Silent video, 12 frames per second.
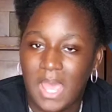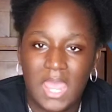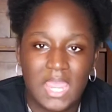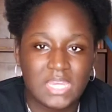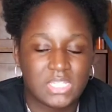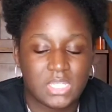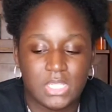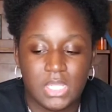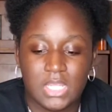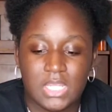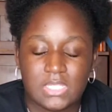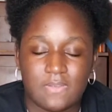um, I actually
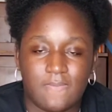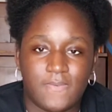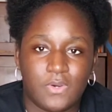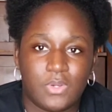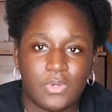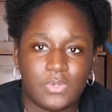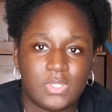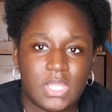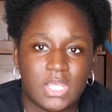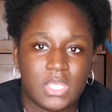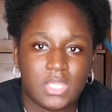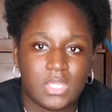need to get some photos
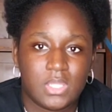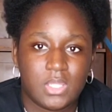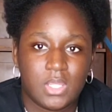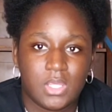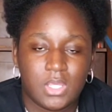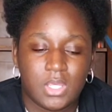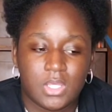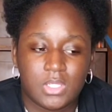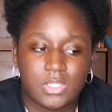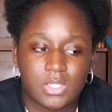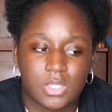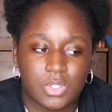taken.
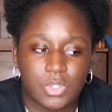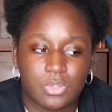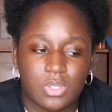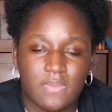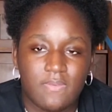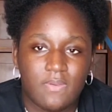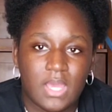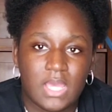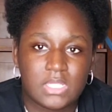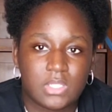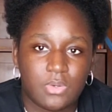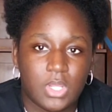So if you
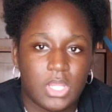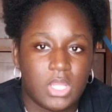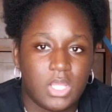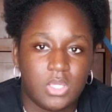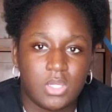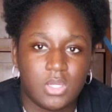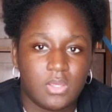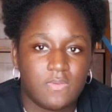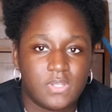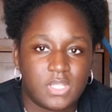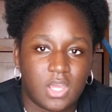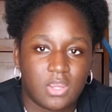guys know any
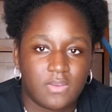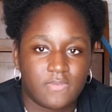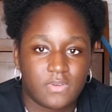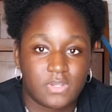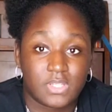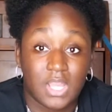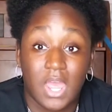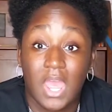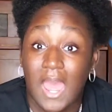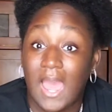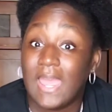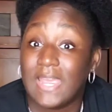good photographers,
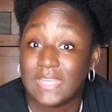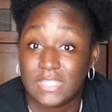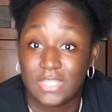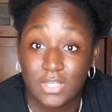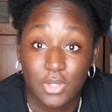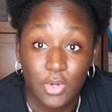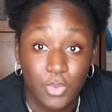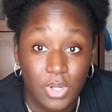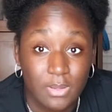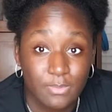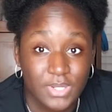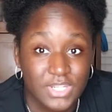I actually know
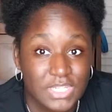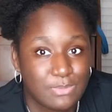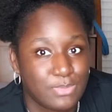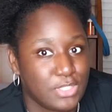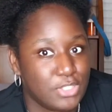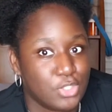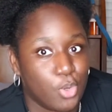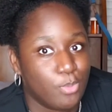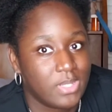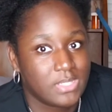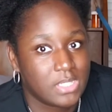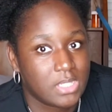one, but she be
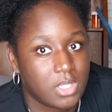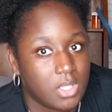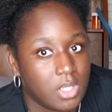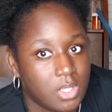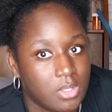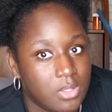so busy